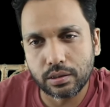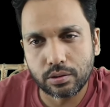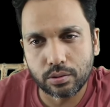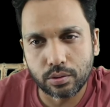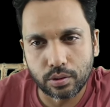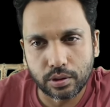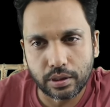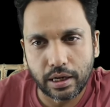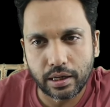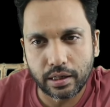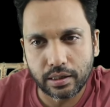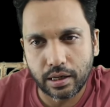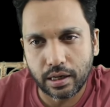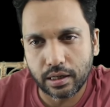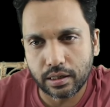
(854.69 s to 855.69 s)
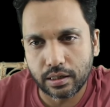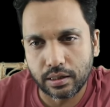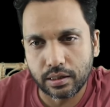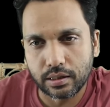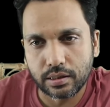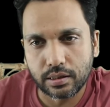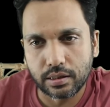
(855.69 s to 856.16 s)
So
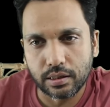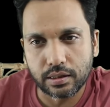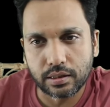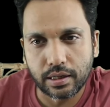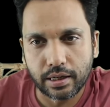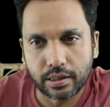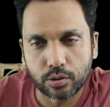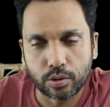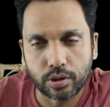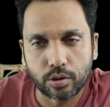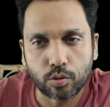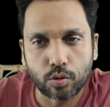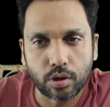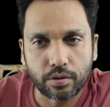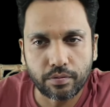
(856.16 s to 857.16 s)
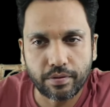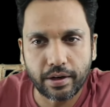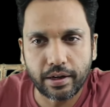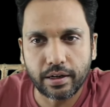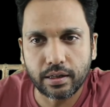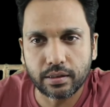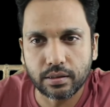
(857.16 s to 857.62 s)
this guy is going to qualify
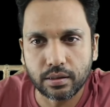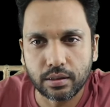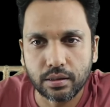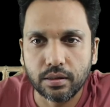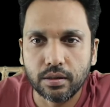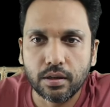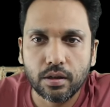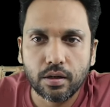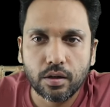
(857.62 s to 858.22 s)
it as a